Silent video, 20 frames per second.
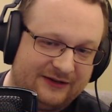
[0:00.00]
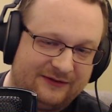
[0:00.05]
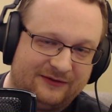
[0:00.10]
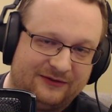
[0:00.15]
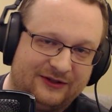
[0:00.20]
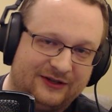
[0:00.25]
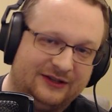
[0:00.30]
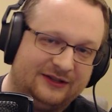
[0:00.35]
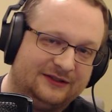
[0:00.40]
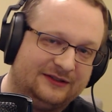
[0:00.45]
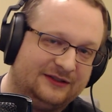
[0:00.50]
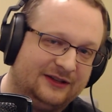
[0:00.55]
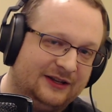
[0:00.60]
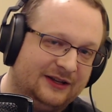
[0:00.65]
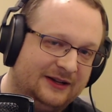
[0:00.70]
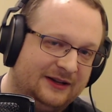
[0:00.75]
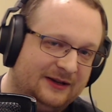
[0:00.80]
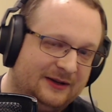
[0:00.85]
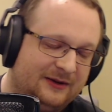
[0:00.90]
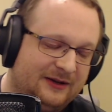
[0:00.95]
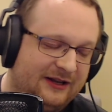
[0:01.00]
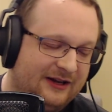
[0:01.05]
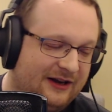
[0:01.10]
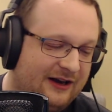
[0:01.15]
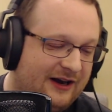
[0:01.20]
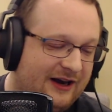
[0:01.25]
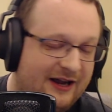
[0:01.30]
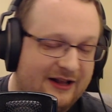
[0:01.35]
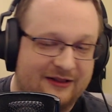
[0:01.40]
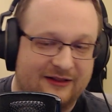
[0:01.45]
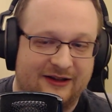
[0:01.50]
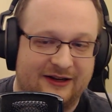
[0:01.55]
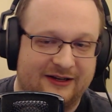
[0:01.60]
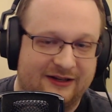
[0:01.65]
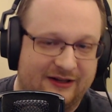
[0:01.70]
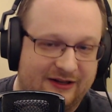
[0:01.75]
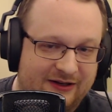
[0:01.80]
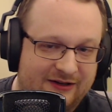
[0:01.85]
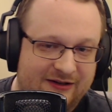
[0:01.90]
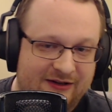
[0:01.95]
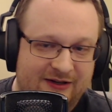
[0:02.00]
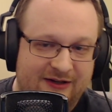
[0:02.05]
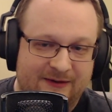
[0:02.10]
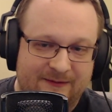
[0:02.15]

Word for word: of things, and I like it.